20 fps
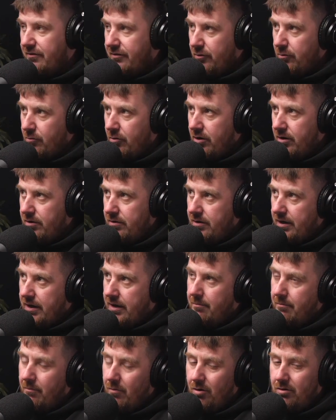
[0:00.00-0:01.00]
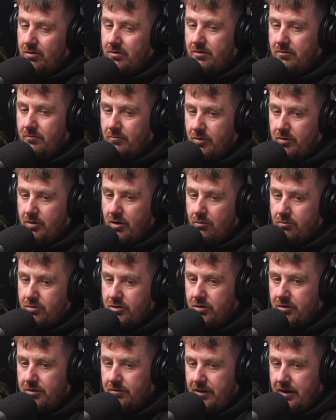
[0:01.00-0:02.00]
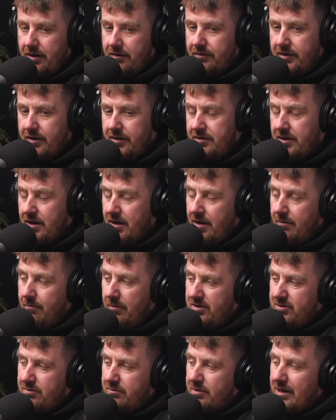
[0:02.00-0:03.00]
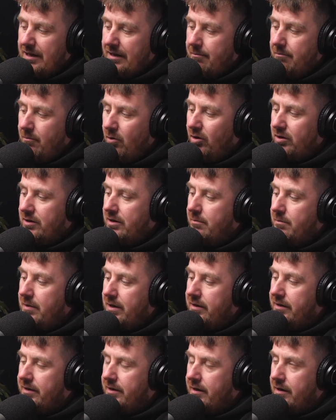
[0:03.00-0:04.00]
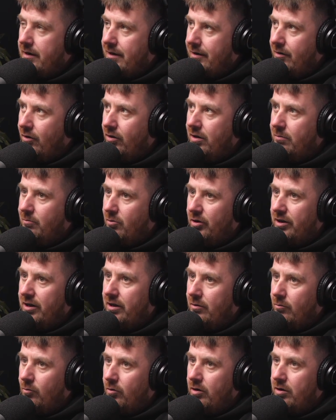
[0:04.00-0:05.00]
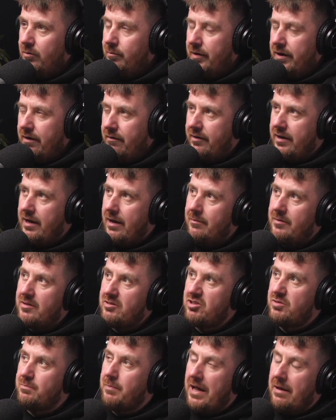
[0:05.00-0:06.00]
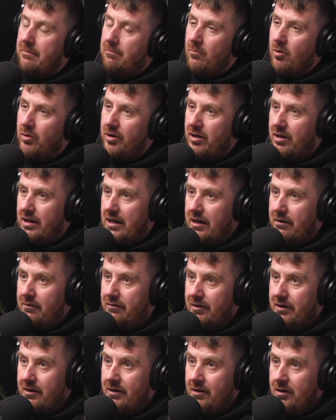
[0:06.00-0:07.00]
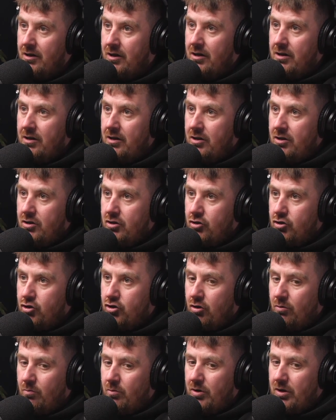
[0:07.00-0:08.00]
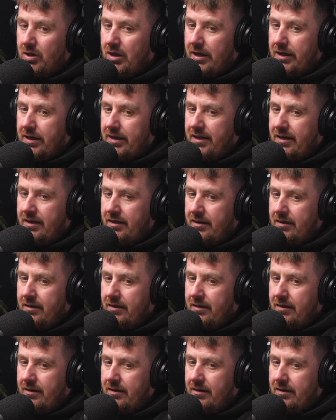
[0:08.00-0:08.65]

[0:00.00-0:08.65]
you were like we'll close out after this. Imagine you were like a multi-millionaire, had all the money in the world, but every time you spent money on anything, someone like